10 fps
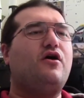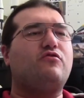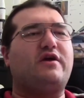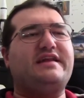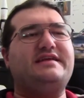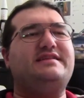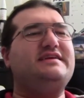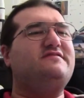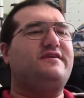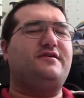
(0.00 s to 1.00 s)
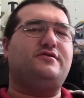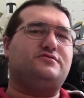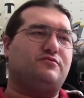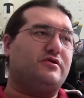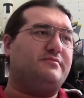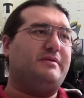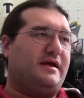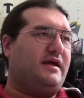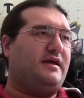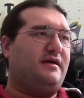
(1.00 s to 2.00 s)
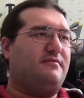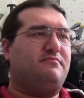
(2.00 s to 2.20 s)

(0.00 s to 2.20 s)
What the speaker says: Granted, these videos would be